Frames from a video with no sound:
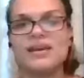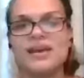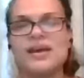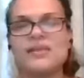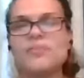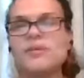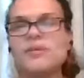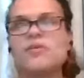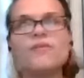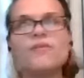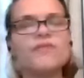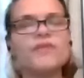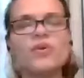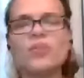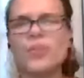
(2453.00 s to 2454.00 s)
and don't
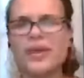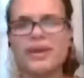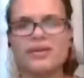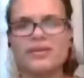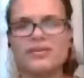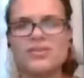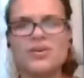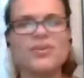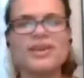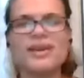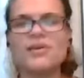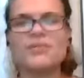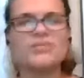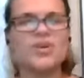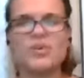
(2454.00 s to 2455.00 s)
feel weird don't
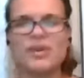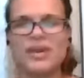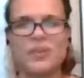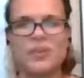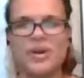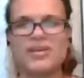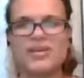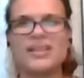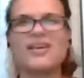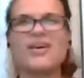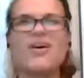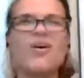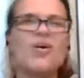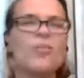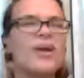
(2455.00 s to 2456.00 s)
get don't get weird like
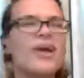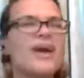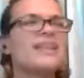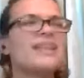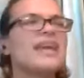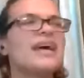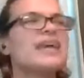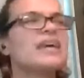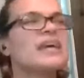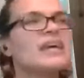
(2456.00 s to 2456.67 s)
oh man like